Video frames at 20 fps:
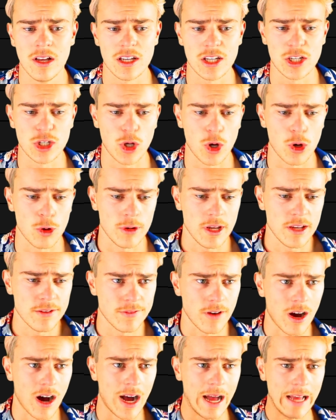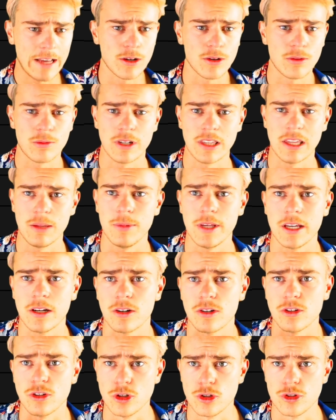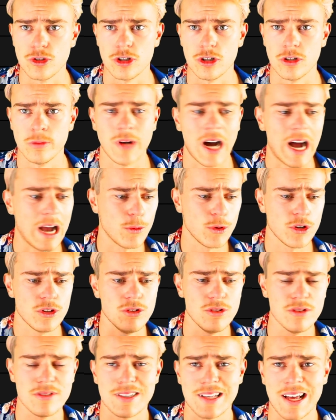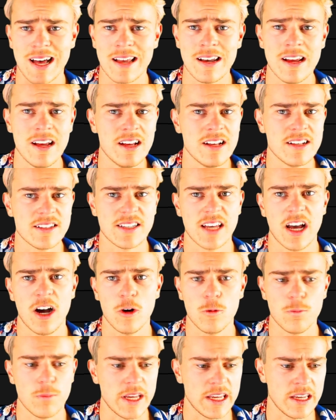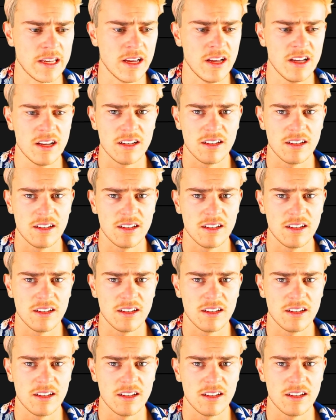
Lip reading: You know, if I got really big on YouTube, I would use that to help me